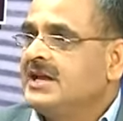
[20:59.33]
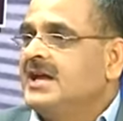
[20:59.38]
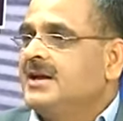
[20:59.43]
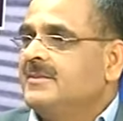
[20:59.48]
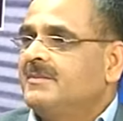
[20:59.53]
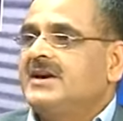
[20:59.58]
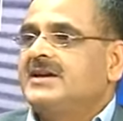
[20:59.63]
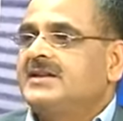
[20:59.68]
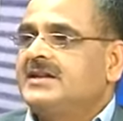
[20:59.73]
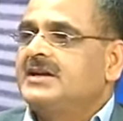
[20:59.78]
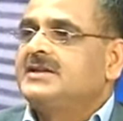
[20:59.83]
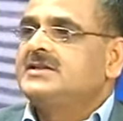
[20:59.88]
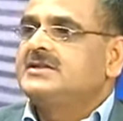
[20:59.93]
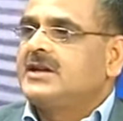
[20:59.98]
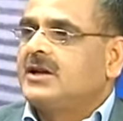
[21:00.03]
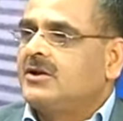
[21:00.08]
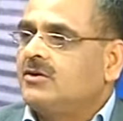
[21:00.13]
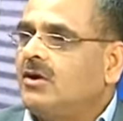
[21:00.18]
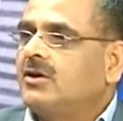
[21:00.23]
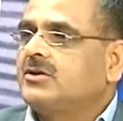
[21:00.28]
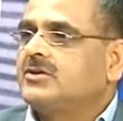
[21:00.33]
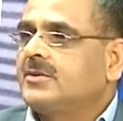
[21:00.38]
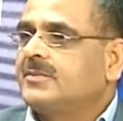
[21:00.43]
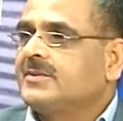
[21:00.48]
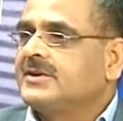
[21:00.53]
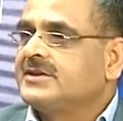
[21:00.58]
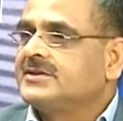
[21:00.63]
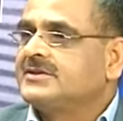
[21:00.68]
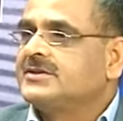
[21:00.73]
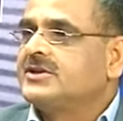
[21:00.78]
but there is a lot of
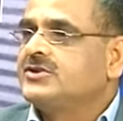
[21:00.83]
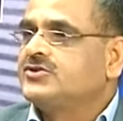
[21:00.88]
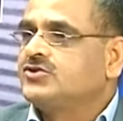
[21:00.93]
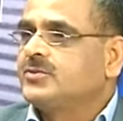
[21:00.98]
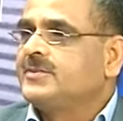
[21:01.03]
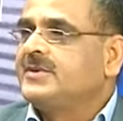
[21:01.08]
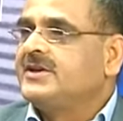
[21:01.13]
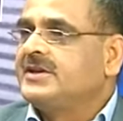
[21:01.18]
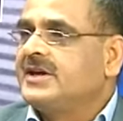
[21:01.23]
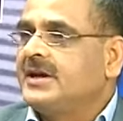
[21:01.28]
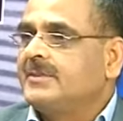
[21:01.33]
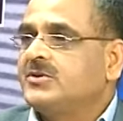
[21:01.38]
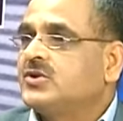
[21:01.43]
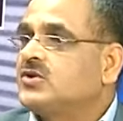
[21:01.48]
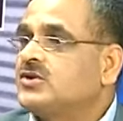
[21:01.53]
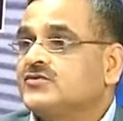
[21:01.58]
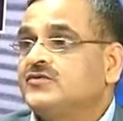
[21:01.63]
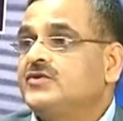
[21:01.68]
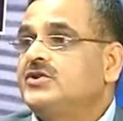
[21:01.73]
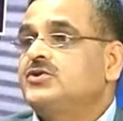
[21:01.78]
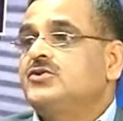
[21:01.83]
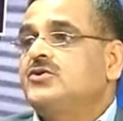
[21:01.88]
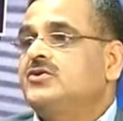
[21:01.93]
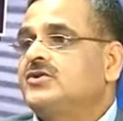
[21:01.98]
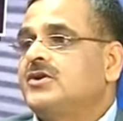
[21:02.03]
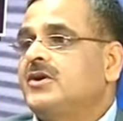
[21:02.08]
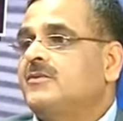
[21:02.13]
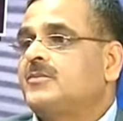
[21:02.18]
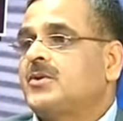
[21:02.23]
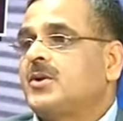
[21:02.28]
research to be done because we don't
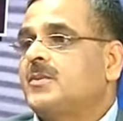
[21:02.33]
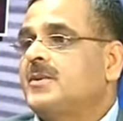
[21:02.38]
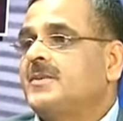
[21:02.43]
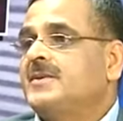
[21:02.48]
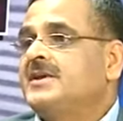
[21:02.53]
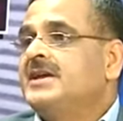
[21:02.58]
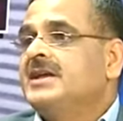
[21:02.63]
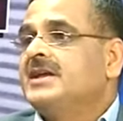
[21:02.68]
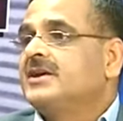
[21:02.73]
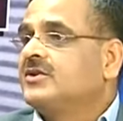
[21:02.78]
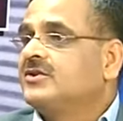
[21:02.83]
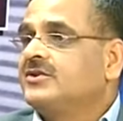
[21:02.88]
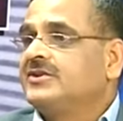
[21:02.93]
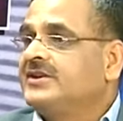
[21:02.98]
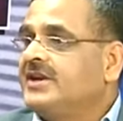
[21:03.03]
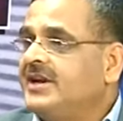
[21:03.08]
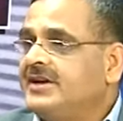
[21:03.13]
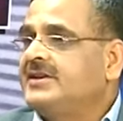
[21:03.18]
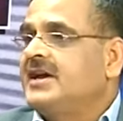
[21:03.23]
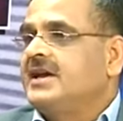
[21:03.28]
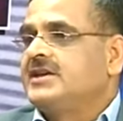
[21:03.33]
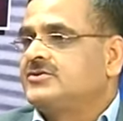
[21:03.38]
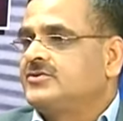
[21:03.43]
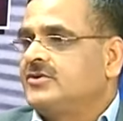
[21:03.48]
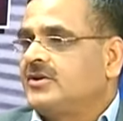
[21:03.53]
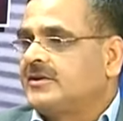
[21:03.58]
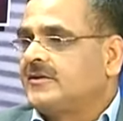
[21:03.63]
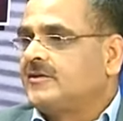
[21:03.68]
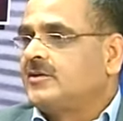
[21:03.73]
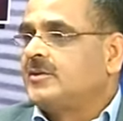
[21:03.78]
have probably, data is
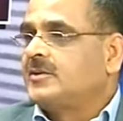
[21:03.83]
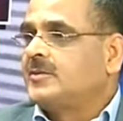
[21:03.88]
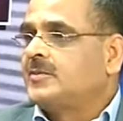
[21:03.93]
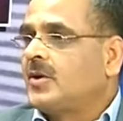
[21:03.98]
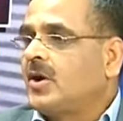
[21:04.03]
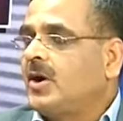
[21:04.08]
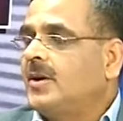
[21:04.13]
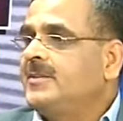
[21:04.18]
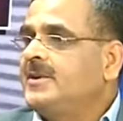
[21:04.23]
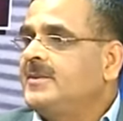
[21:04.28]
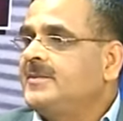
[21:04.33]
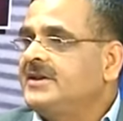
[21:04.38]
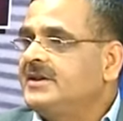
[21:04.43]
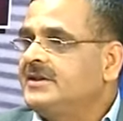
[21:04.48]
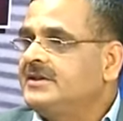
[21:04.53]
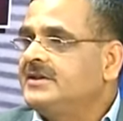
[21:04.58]
not available. Problem in